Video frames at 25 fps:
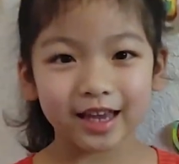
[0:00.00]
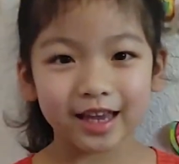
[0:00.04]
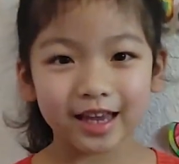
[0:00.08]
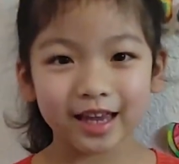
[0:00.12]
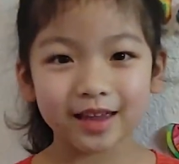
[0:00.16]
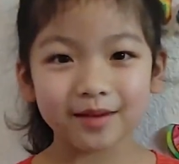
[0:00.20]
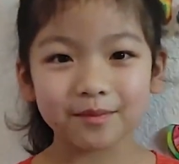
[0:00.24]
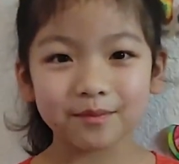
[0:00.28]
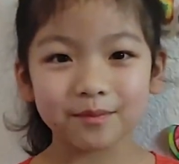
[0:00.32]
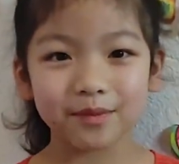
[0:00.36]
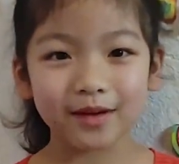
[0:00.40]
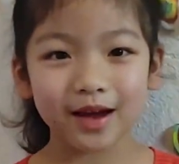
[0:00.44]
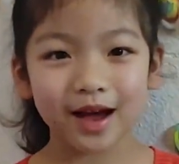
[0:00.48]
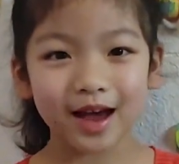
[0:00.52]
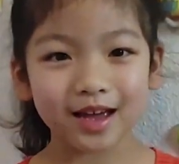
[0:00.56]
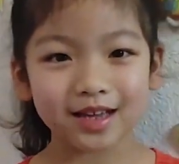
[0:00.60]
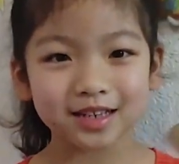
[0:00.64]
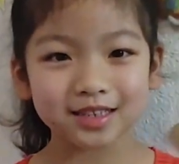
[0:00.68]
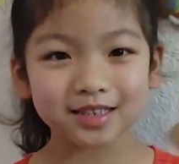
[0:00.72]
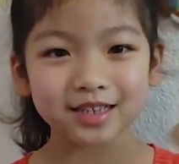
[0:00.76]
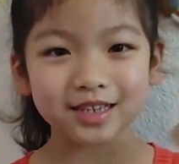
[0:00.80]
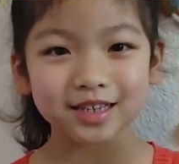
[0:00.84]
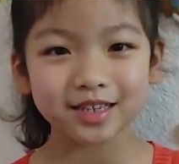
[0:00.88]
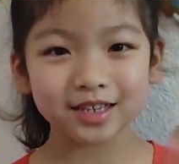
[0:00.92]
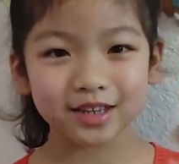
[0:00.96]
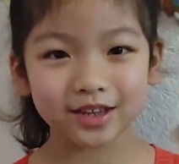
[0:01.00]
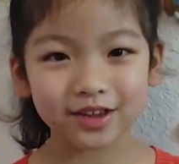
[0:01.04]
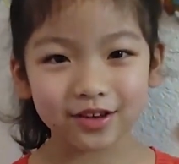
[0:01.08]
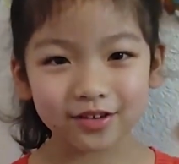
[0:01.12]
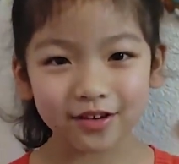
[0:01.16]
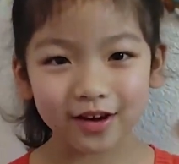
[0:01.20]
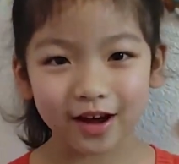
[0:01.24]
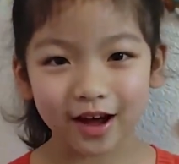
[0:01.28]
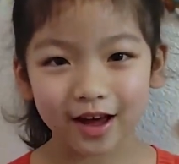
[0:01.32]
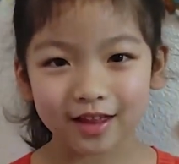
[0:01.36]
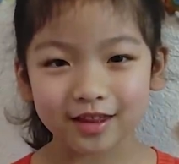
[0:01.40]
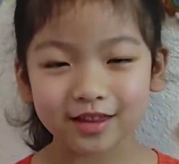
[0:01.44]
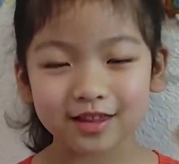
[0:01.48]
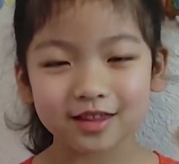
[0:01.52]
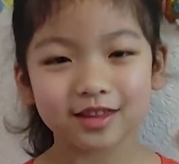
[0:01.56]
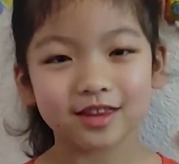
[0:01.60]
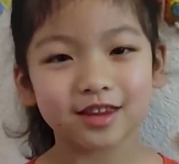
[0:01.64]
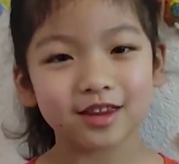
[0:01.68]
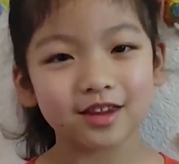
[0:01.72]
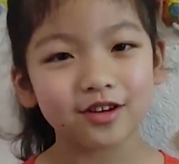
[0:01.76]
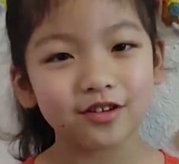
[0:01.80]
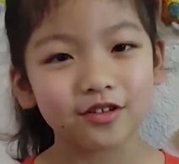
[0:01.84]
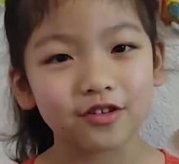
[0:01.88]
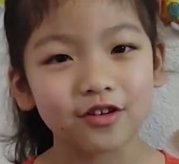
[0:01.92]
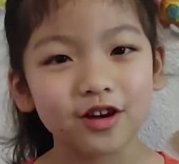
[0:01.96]
And bye to you guys
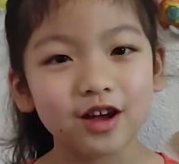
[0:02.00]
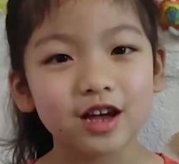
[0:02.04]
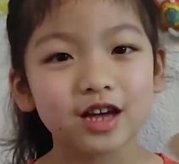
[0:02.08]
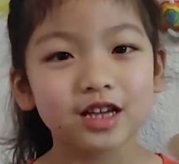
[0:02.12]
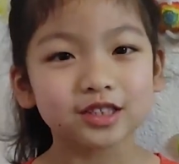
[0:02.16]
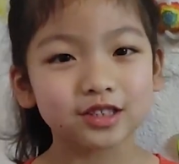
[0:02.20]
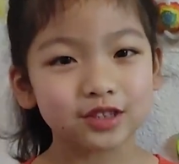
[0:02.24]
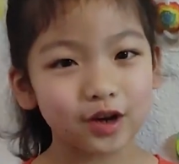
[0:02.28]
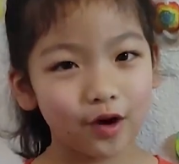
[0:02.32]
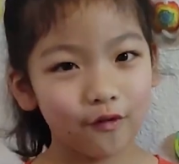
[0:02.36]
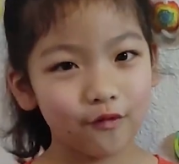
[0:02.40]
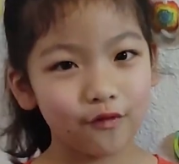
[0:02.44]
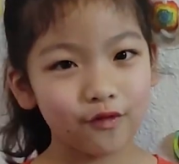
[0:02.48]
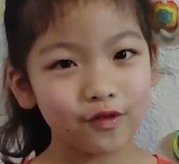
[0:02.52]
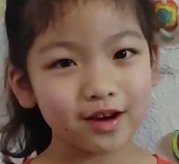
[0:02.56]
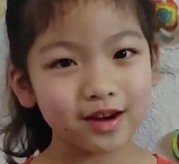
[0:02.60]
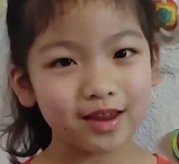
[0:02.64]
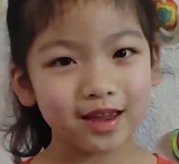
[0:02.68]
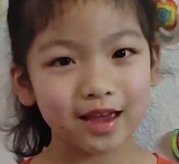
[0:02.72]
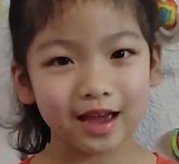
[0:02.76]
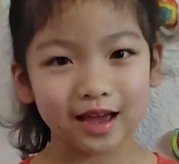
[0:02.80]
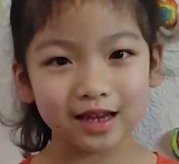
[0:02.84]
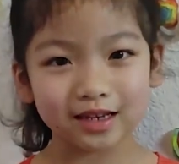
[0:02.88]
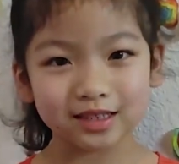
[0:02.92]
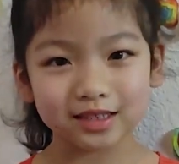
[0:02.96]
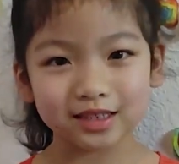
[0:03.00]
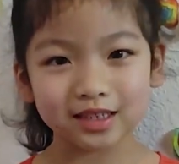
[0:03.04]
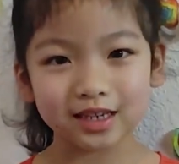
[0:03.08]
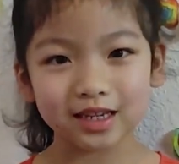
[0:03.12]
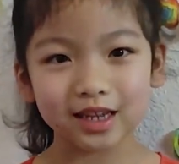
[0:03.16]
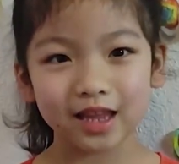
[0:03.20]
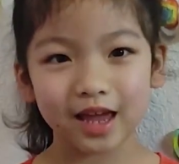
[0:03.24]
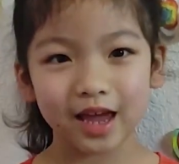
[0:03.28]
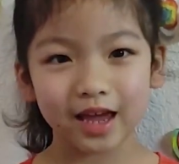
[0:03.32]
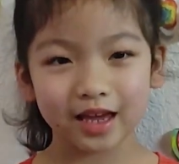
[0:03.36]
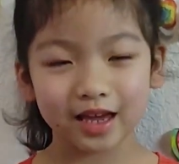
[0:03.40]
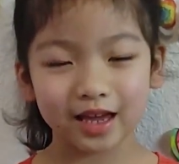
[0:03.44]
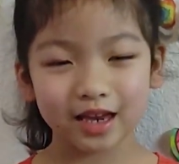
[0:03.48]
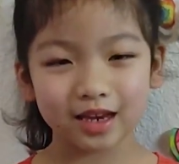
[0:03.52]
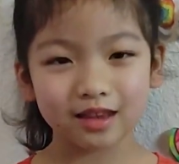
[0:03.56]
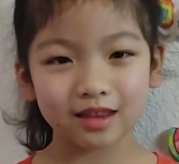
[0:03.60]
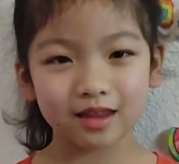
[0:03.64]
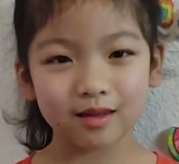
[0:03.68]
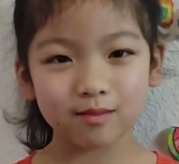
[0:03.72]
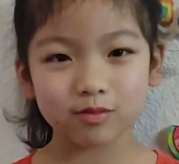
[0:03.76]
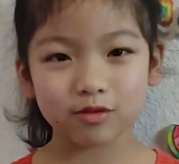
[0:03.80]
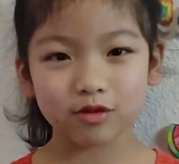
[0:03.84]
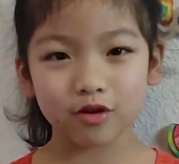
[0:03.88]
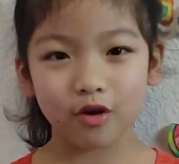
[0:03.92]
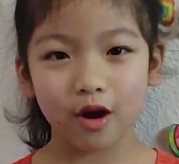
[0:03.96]
too. Don't forget to like and
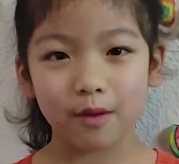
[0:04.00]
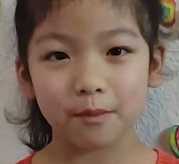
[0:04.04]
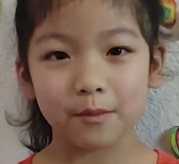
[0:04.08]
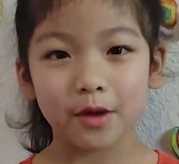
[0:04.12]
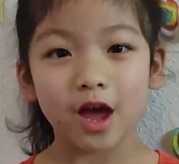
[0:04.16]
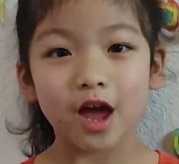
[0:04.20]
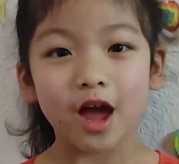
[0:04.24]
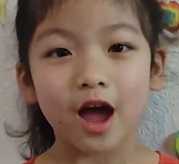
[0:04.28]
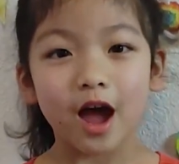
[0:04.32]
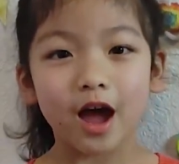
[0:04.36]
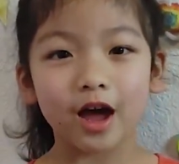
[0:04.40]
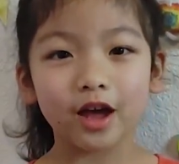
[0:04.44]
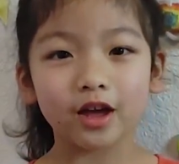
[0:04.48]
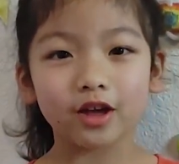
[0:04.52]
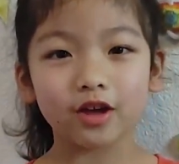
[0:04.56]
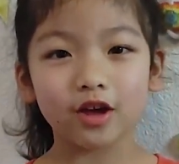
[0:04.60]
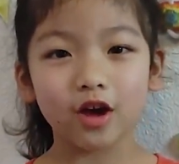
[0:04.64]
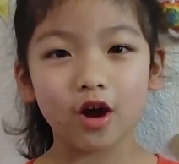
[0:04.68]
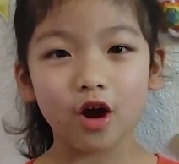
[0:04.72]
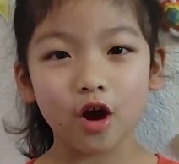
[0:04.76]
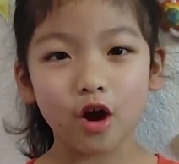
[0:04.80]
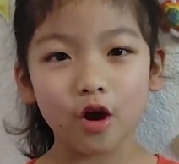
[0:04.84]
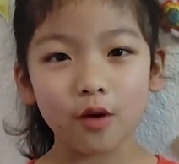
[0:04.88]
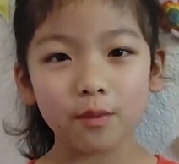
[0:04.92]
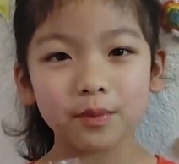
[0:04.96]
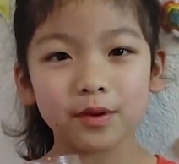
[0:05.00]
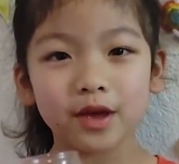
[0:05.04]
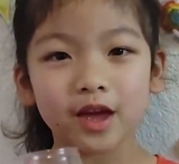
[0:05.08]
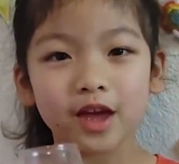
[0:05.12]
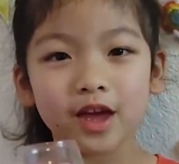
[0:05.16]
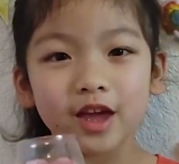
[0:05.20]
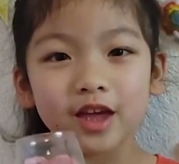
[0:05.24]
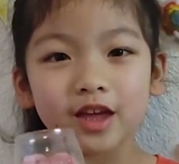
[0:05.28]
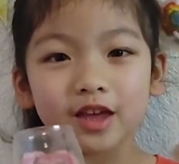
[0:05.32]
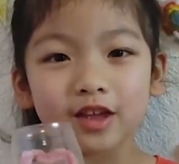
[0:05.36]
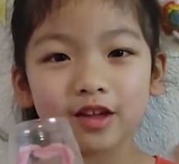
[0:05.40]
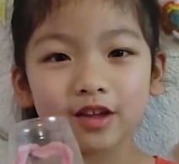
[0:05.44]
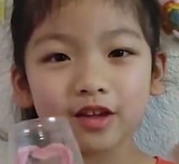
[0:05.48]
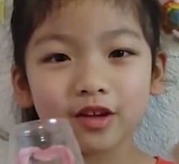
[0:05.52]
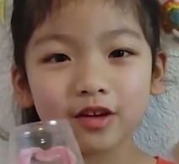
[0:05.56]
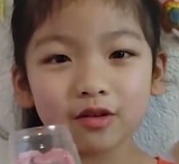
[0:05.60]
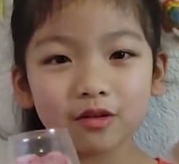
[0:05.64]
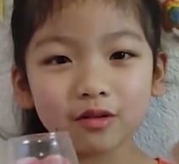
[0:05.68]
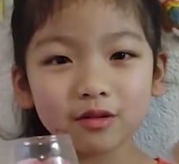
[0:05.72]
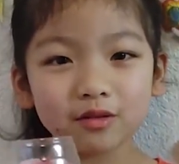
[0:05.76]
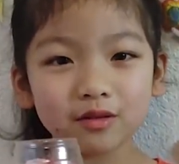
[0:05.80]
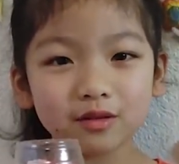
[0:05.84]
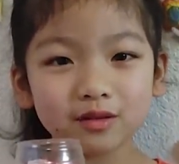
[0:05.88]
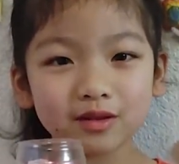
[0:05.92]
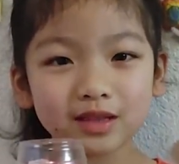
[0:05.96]
subscribe. I hope
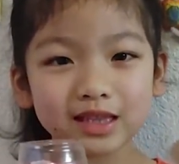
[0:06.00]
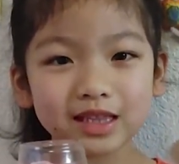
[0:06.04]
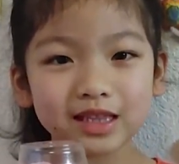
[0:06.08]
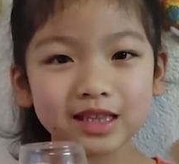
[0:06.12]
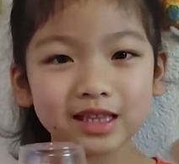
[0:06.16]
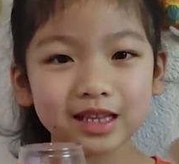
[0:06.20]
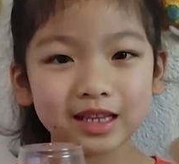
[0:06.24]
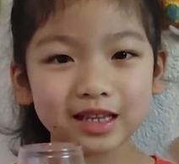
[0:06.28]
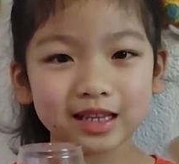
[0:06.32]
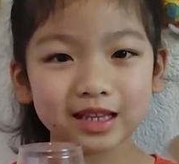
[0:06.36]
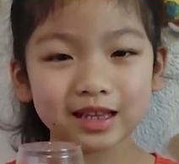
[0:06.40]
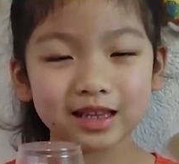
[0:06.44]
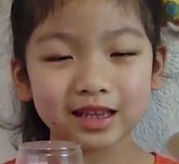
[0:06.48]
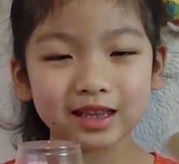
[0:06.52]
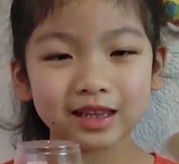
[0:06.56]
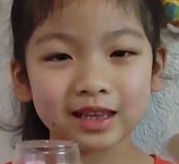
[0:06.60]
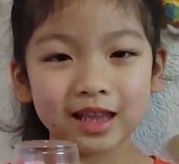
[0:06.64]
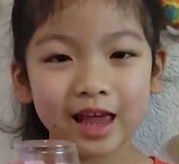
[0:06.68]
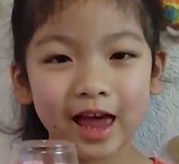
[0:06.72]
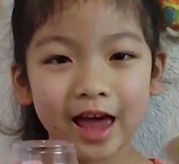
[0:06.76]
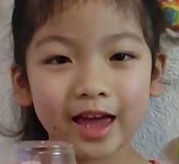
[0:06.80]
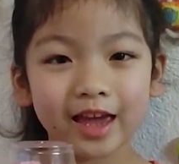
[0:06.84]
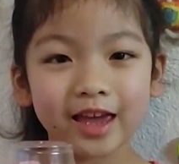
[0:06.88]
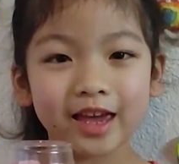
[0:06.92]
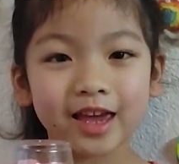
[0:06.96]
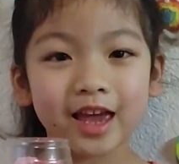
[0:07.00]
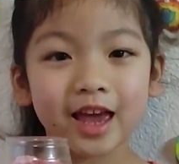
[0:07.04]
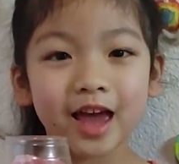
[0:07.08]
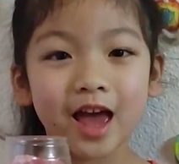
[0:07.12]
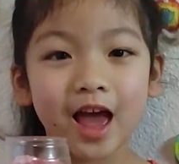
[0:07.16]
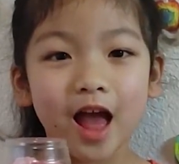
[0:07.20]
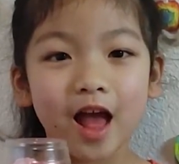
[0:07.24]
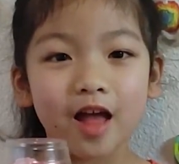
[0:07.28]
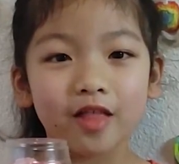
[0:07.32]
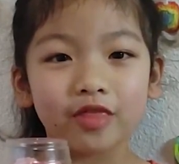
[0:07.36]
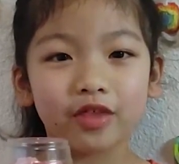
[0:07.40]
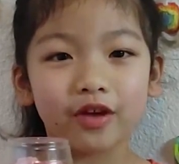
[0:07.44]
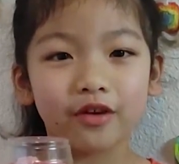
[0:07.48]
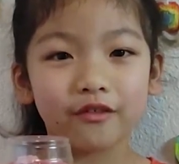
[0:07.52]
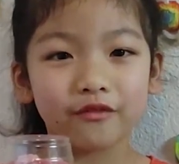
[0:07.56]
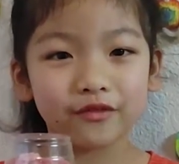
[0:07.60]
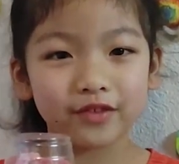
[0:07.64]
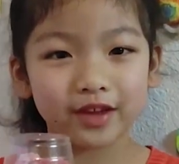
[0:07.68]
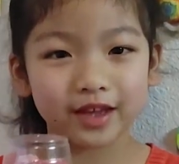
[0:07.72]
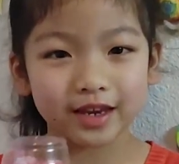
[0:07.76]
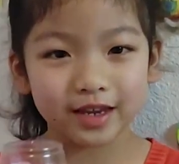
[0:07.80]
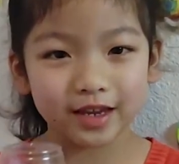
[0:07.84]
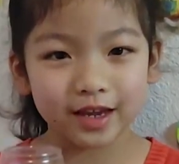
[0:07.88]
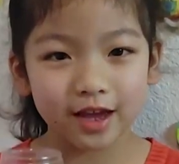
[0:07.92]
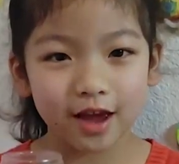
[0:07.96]
you like the
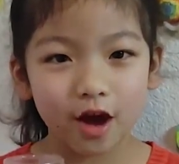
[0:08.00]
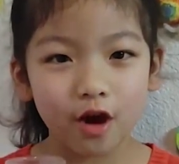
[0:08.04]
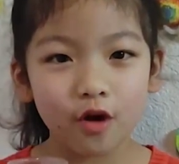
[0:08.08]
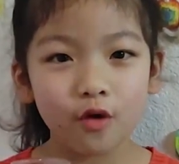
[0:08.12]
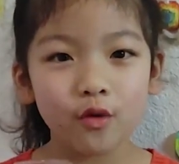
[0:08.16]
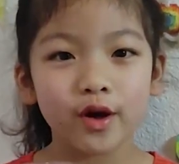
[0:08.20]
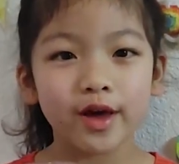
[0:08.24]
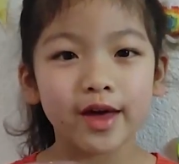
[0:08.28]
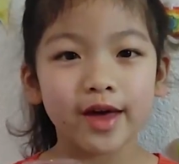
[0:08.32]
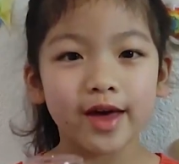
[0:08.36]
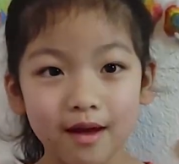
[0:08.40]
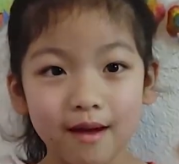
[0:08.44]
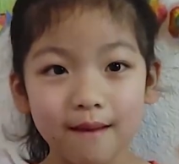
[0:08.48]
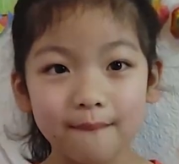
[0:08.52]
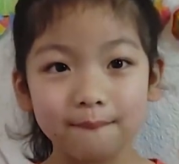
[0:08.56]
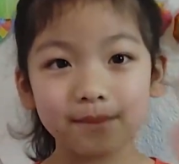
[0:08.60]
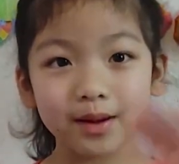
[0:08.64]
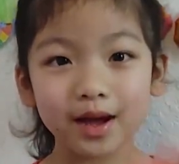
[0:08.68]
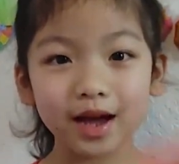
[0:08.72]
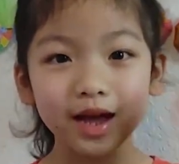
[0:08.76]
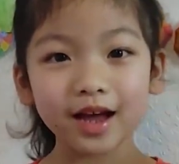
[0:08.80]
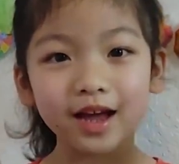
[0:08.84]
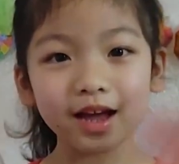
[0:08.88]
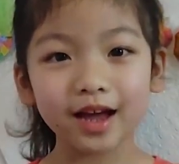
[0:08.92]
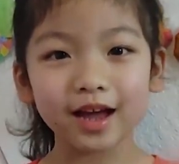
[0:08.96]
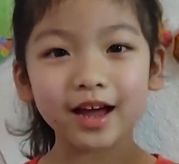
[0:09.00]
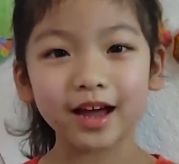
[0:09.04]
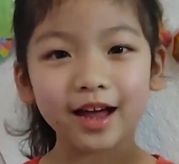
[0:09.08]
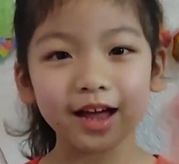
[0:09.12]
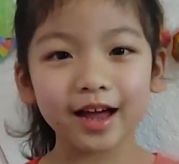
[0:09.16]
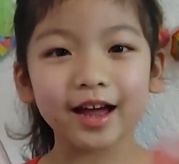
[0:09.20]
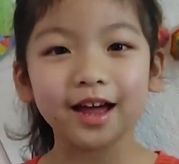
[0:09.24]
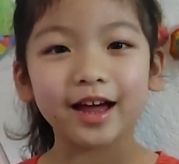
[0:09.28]
video. Bye.